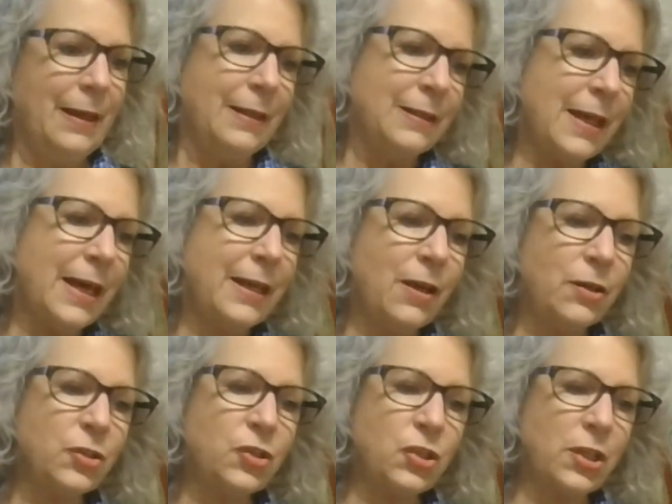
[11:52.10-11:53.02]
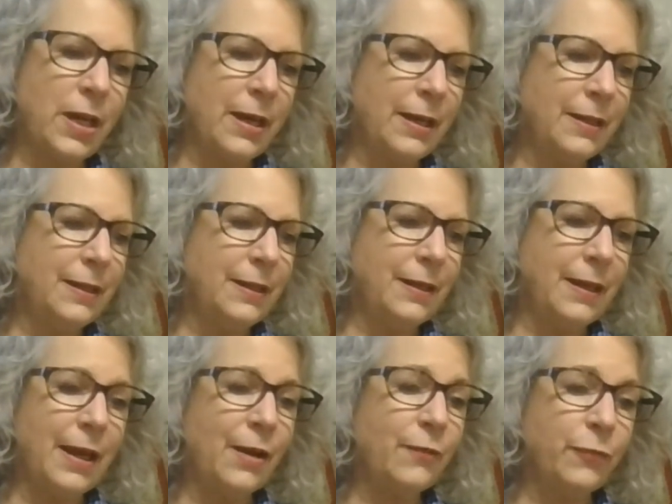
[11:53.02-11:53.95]
Let us shed
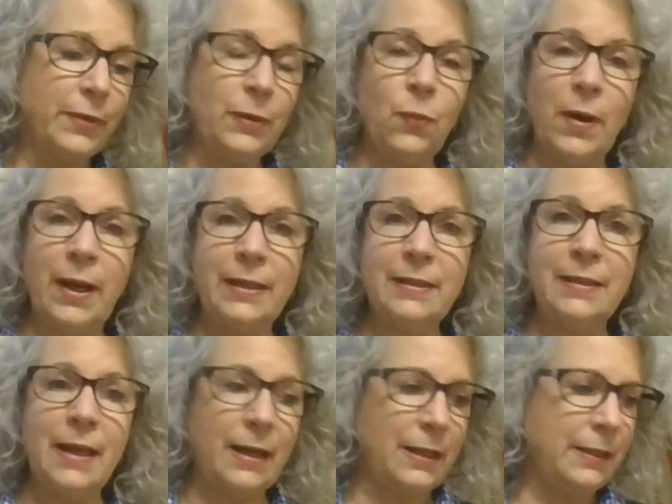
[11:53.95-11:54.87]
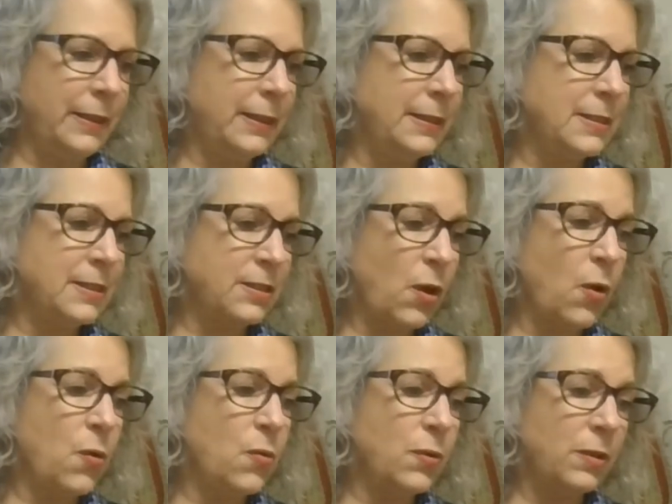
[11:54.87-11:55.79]
every weight that clings
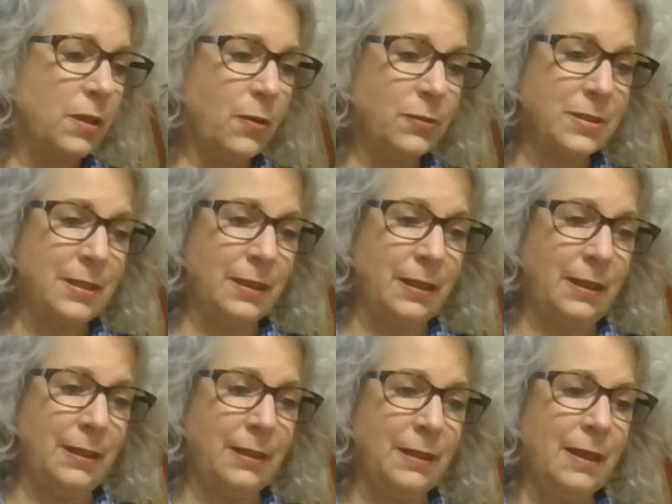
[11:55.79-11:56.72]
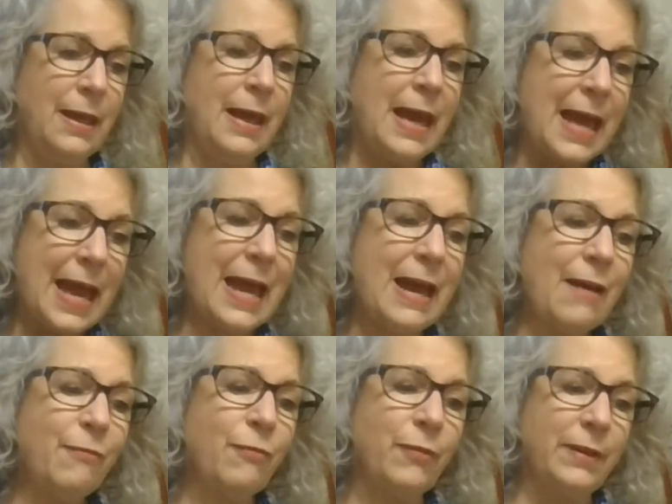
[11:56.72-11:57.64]
so closely,
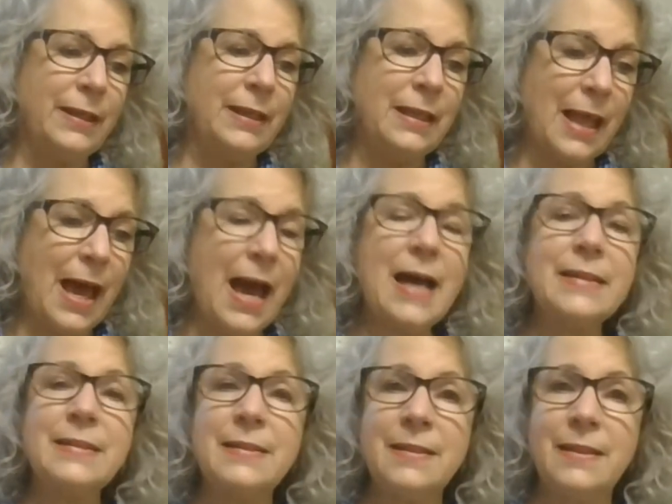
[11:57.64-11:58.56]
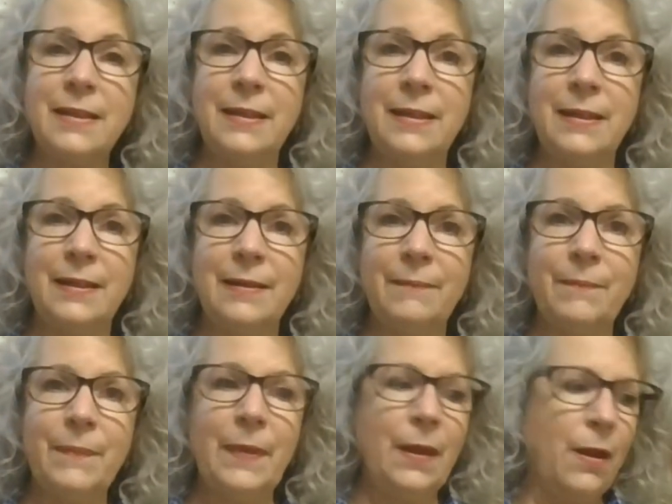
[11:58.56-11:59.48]
every last thing,
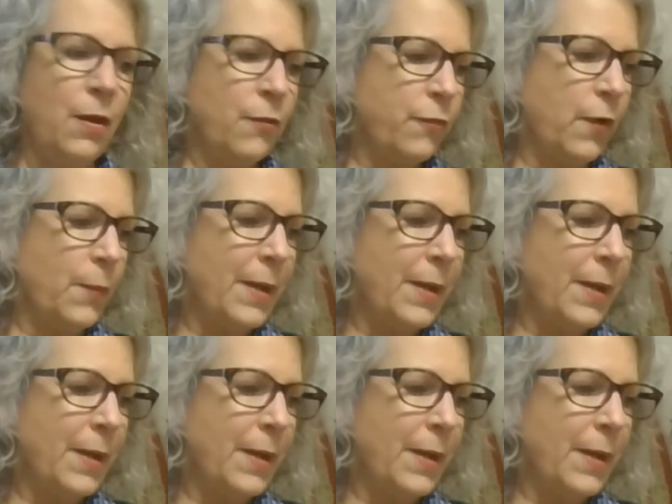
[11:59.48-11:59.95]
from